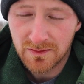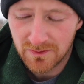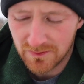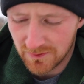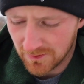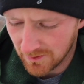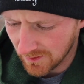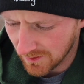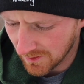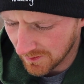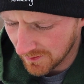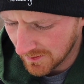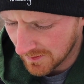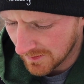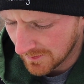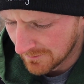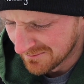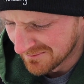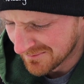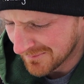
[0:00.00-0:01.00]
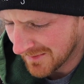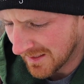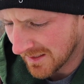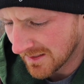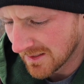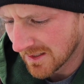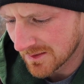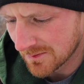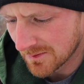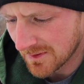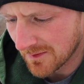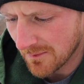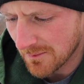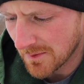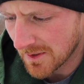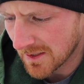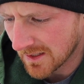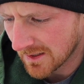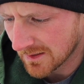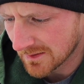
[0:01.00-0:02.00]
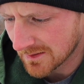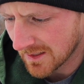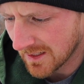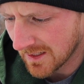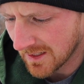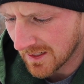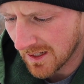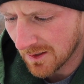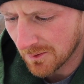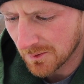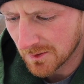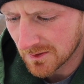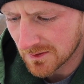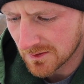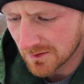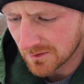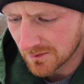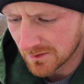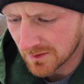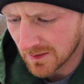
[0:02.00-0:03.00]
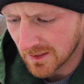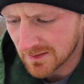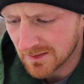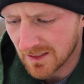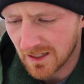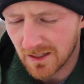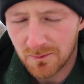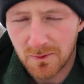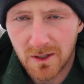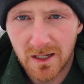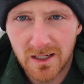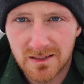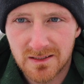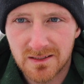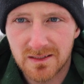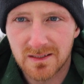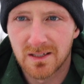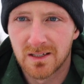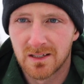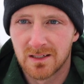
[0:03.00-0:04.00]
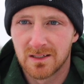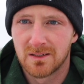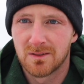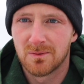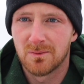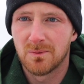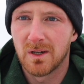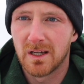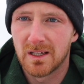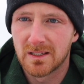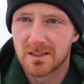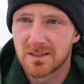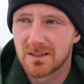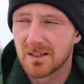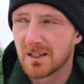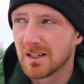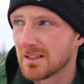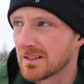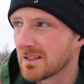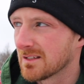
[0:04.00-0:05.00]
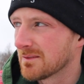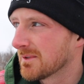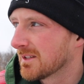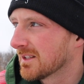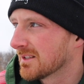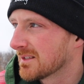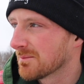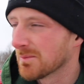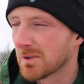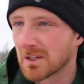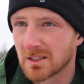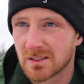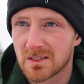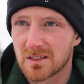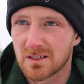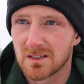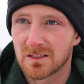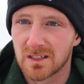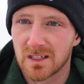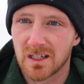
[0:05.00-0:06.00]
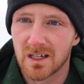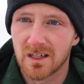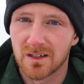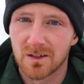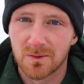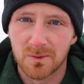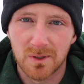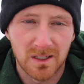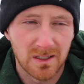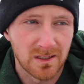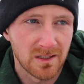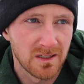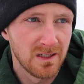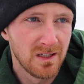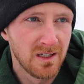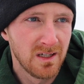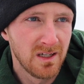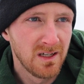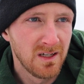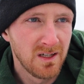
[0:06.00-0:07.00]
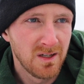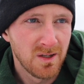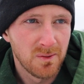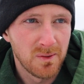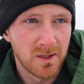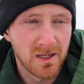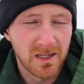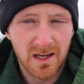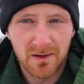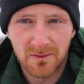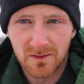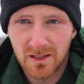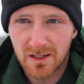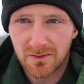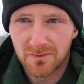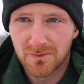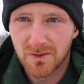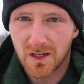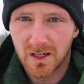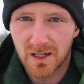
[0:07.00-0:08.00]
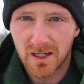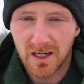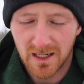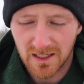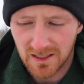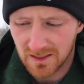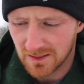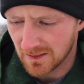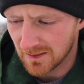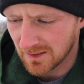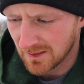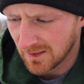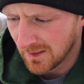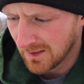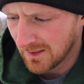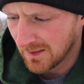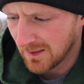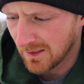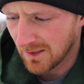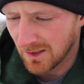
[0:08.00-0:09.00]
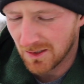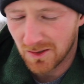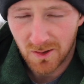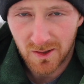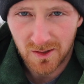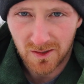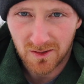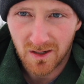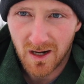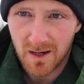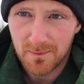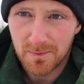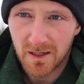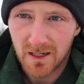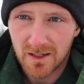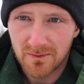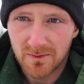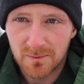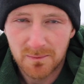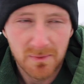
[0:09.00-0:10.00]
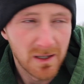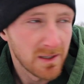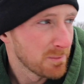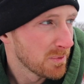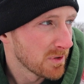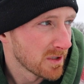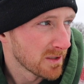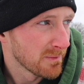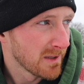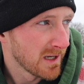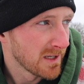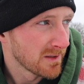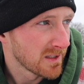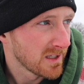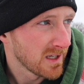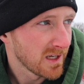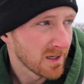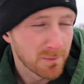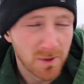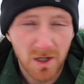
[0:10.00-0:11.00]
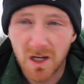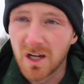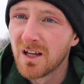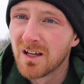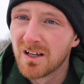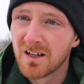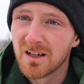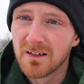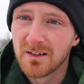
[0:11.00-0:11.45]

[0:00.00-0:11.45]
So, and it does with everybody else I hang out with too, and that's kind of why it's nice, is because it brings us all together. We can have a lot of fun, and I can annoy the crap out of them by putting them on camera.